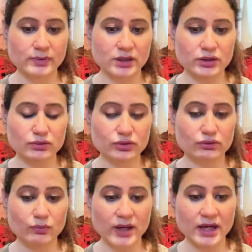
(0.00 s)
whether you
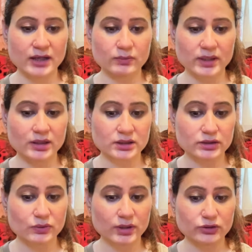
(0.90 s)
should wait, whether it
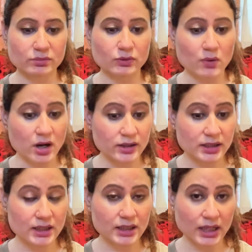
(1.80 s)
is going to be
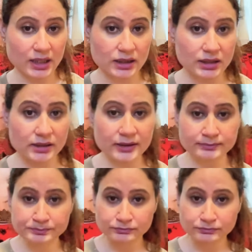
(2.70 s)
worth it in the